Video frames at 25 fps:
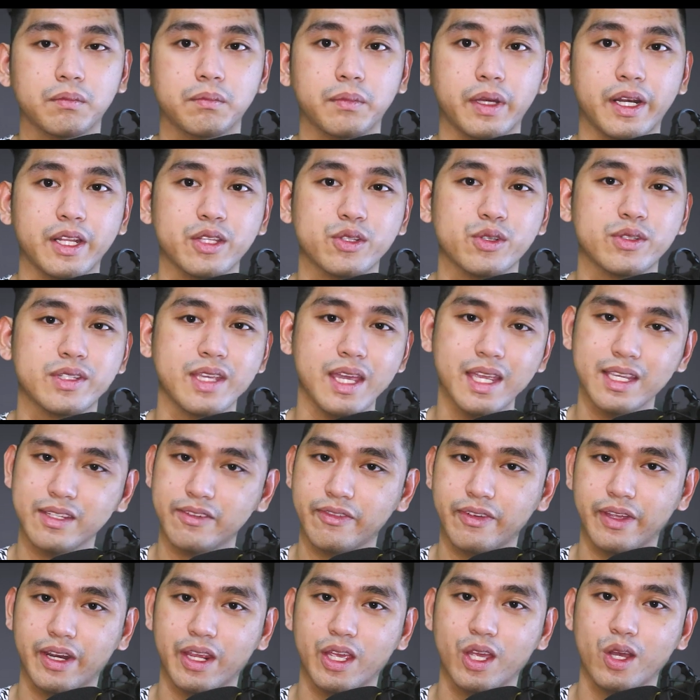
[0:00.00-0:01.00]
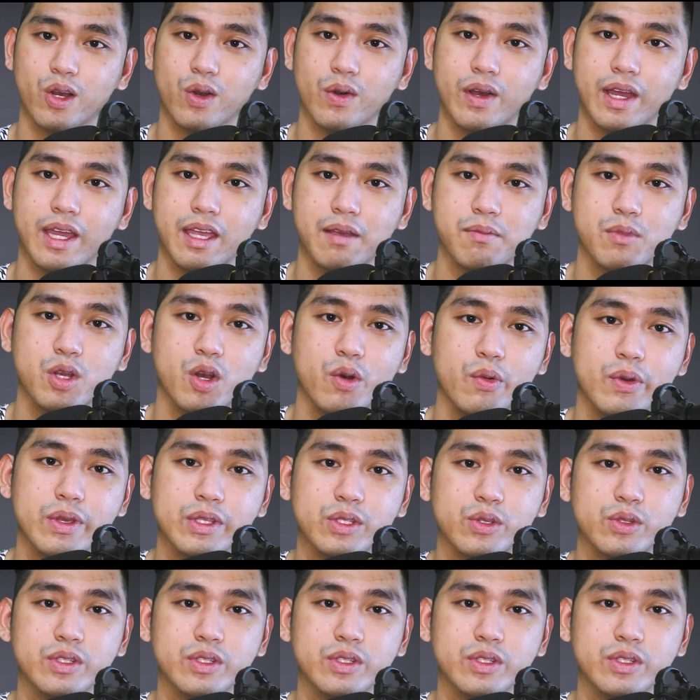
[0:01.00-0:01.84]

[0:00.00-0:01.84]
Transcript: But in today's video, I am going